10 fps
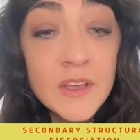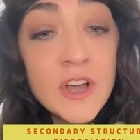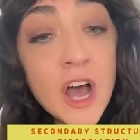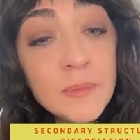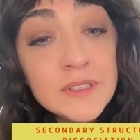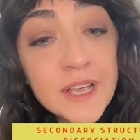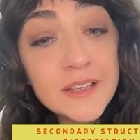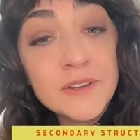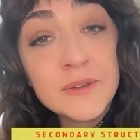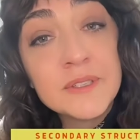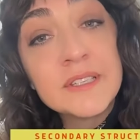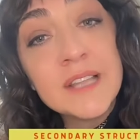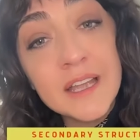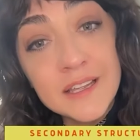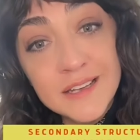Common diagnoses
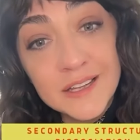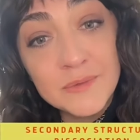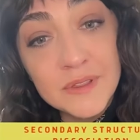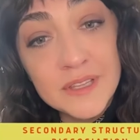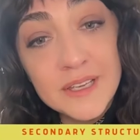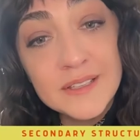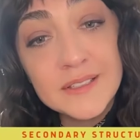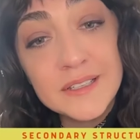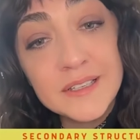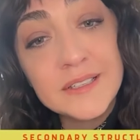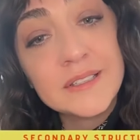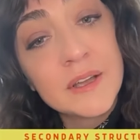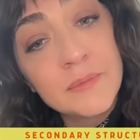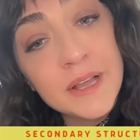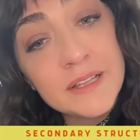that connect with this is
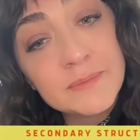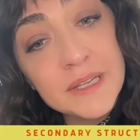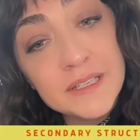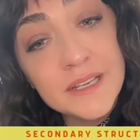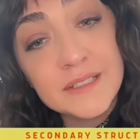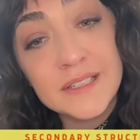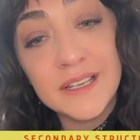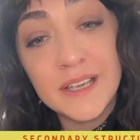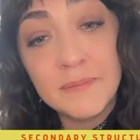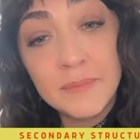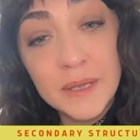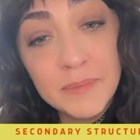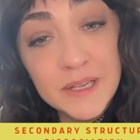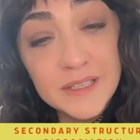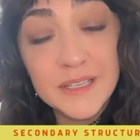complex PTSD,
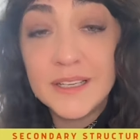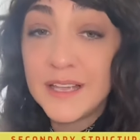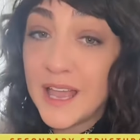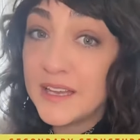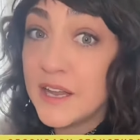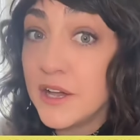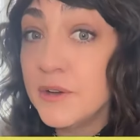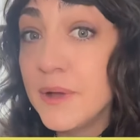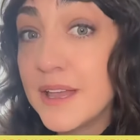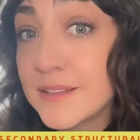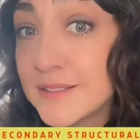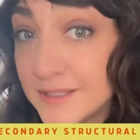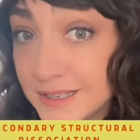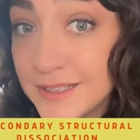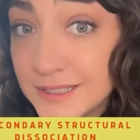BPD, and
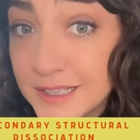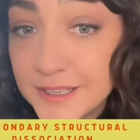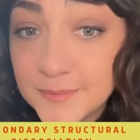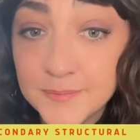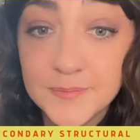OSDD.